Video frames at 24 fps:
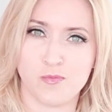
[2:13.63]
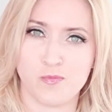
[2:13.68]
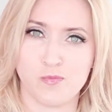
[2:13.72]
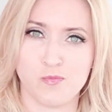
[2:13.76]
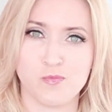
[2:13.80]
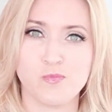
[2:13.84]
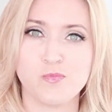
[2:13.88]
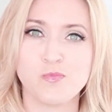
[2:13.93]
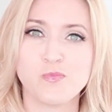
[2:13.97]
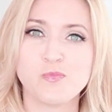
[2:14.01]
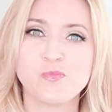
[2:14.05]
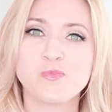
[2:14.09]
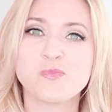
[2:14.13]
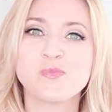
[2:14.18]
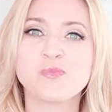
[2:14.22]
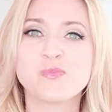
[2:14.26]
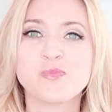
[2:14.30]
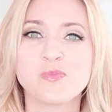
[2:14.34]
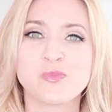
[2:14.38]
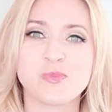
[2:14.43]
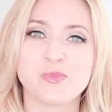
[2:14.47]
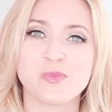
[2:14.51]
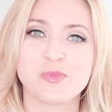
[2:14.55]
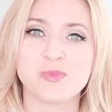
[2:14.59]

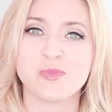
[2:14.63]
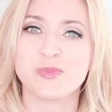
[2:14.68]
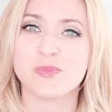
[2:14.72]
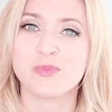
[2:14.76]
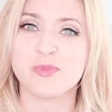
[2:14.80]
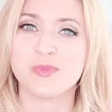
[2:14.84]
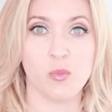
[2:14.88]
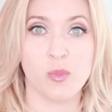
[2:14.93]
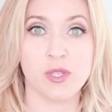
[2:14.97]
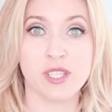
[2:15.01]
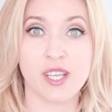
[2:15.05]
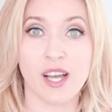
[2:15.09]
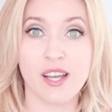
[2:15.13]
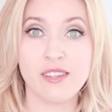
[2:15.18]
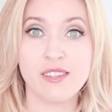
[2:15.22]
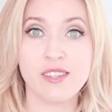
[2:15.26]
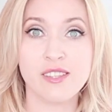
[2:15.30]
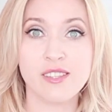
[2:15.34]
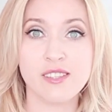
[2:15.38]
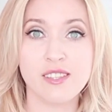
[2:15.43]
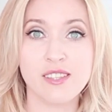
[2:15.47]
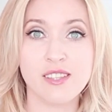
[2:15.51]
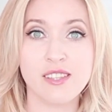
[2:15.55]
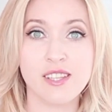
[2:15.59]
But
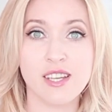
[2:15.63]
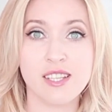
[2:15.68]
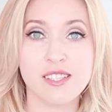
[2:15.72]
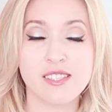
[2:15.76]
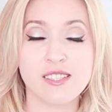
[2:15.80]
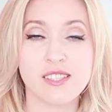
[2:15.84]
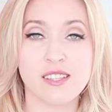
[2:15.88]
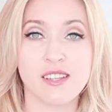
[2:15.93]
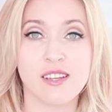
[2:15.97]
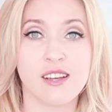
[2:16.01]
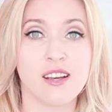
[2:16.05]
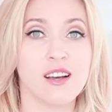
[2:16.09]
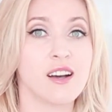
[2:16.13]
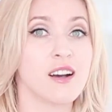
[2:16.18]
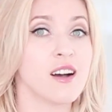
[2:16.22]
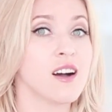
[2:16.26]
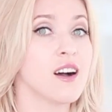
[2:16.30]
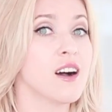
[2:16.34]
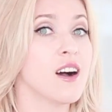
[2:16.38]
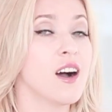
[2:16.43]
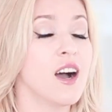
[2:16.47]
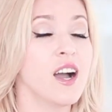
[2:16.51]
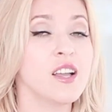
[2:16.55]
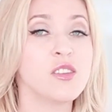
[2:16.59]
other than that,
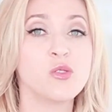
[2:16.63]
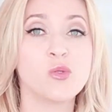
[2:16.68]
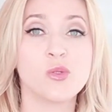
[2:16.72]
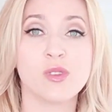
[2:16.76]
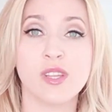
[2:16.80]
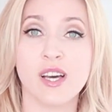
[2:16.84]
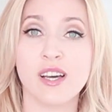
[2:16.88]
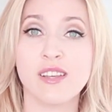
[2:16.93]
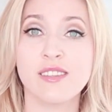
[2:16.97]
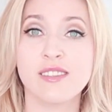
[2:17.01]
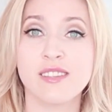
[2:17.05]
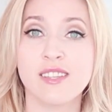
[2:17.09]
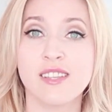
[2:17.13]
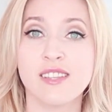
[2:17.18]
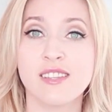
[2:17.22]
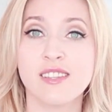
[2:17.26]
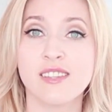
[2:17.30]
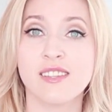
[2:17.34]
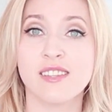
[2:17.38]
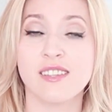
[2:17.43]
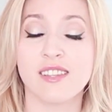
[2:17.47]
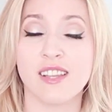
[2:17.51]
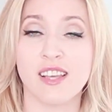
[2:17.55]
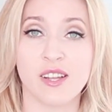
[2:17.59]
I knew
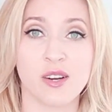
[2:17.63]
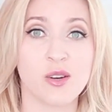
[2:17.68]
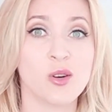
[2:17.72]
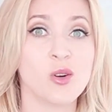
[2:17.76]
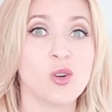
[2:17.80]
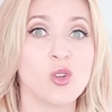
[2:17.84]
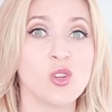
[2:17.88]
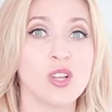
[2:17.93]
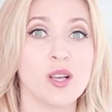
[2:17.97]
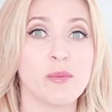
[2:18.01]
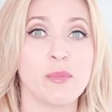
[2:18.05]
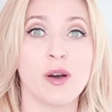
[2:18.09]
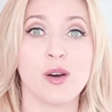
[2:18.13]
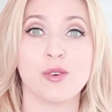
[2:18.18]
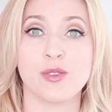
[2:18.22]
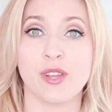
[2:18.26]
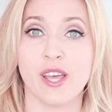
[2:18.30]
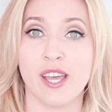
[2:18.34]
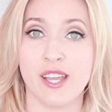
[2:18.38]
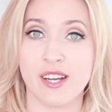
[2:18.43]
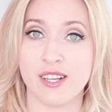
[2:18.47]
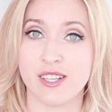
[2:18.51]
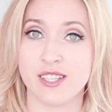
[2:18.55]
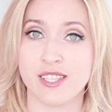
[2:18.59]
nothing at all about
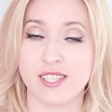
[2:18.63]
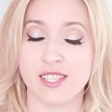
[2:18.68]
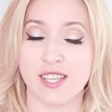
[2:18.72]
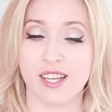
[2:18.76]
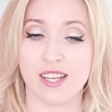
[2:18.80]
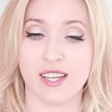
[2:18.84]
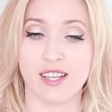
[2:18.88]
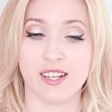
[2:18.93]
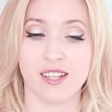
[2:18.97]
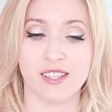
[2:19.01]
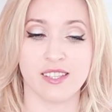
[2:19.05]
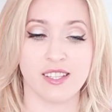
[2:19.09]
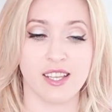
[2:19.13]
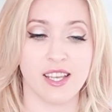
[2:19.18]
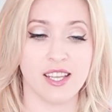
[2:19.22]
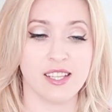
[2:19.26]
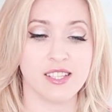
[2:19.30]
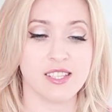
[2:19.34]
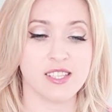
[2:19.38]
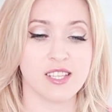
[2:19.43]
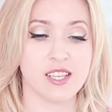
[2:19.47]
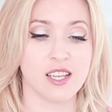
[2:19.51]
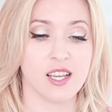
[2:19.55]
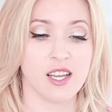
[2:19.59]
hairstyling,
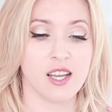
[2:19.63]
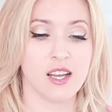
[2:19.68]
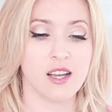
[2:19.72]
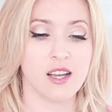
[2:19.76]
and